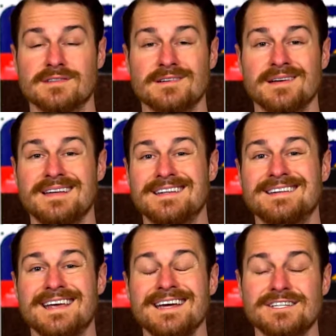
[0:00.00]
little
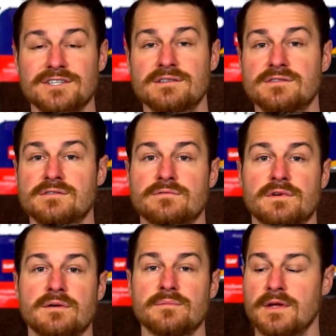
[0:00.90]
indentations
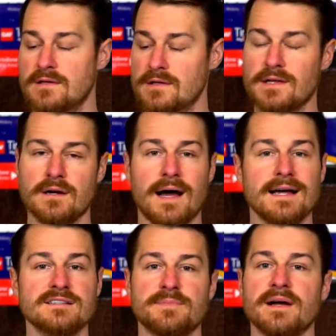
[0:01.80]
from the little
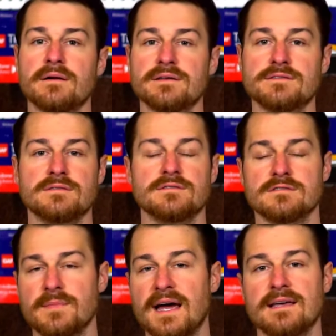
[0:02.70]
ice pellets
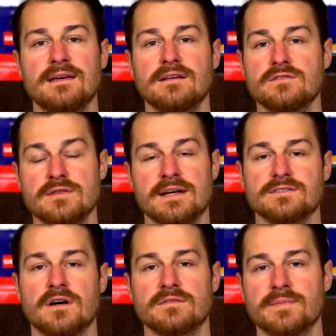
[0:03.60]
smacking into that
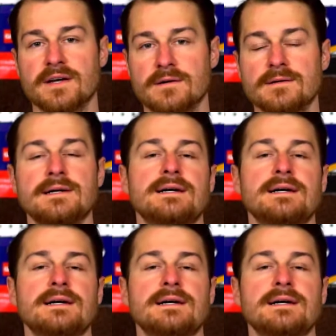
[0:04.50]
soft metal.